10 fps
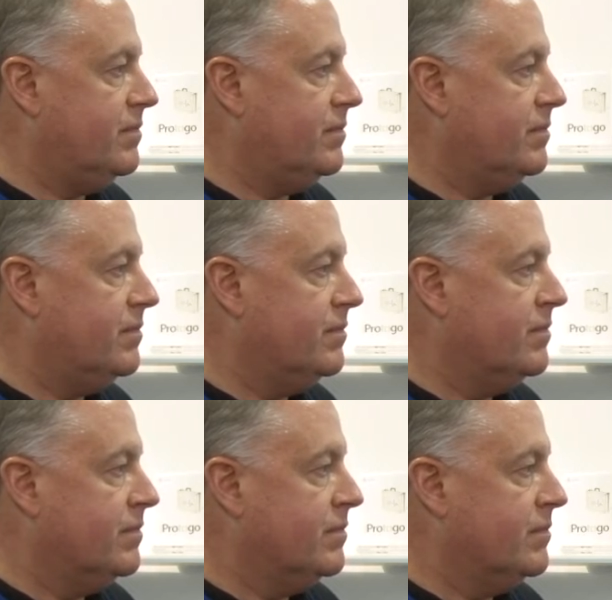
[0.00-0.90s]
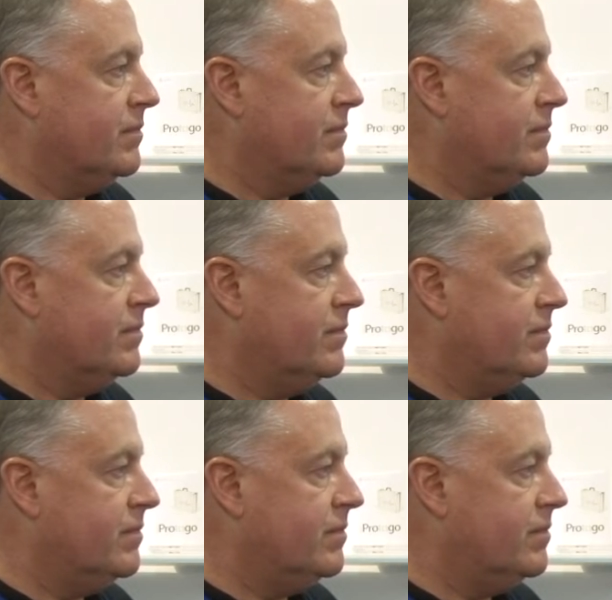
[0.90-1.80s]

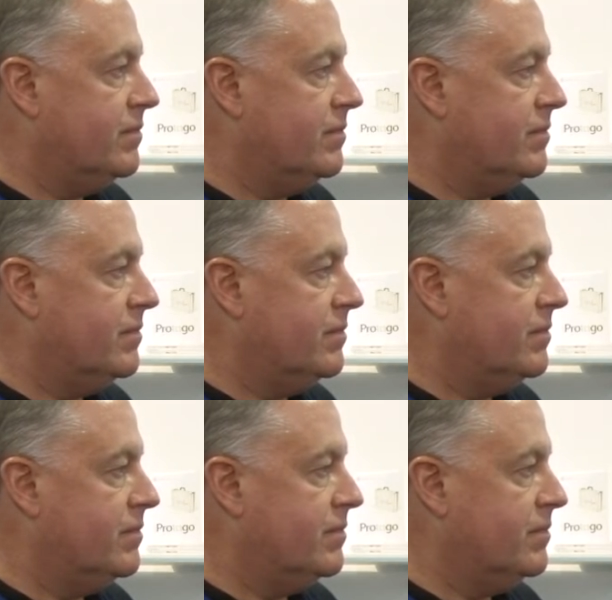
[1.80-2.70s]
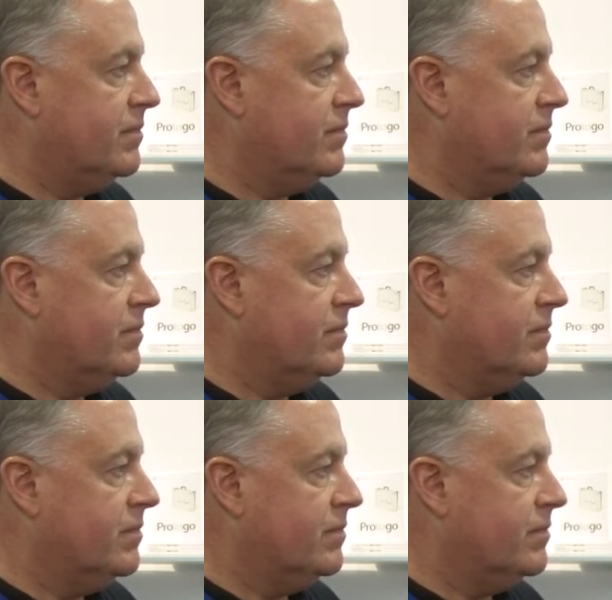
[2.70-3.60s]

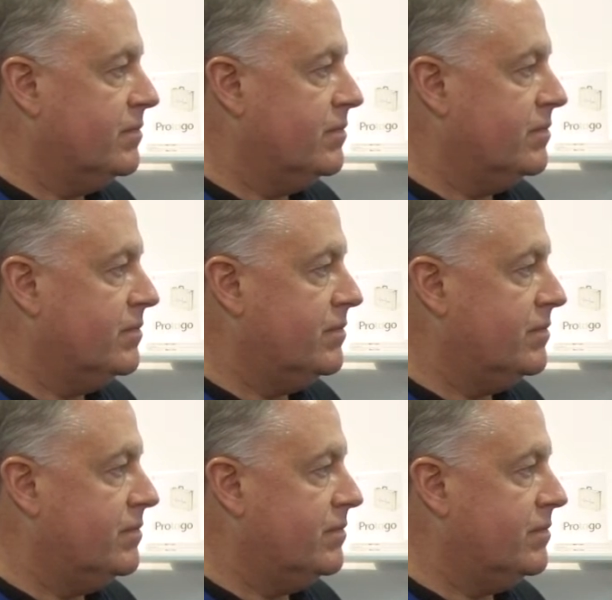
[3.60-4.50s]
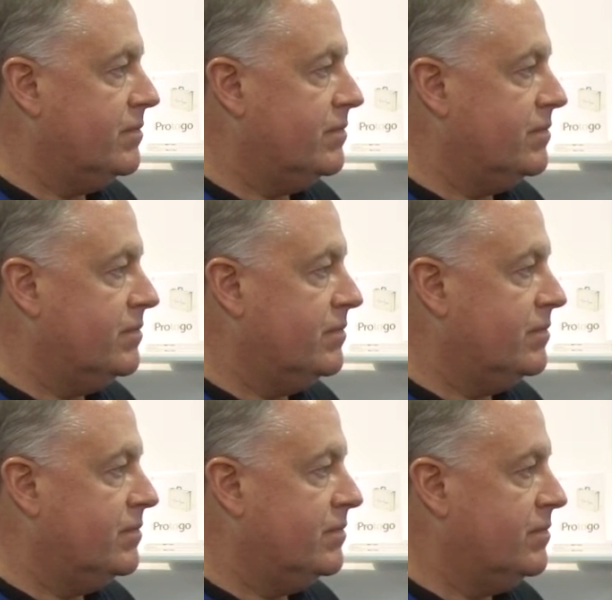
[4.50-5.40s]

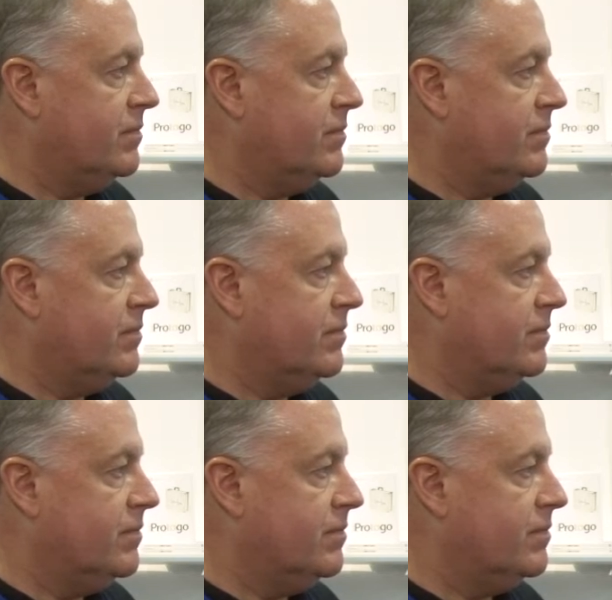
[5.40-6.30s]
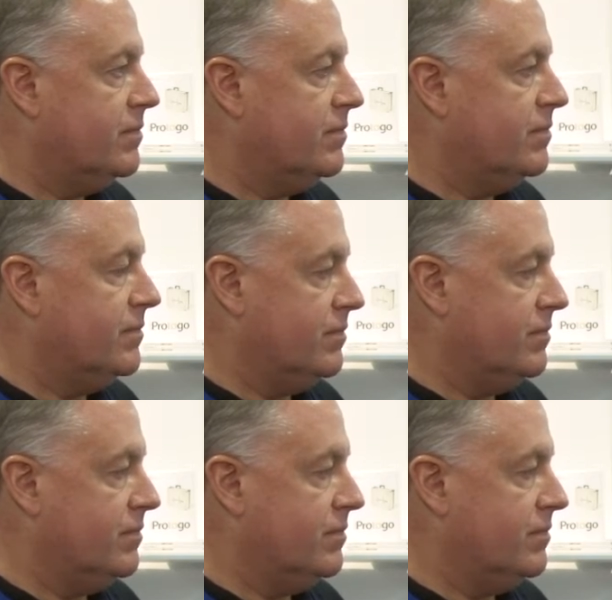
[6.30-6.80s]
No words are spoken by the person on screen.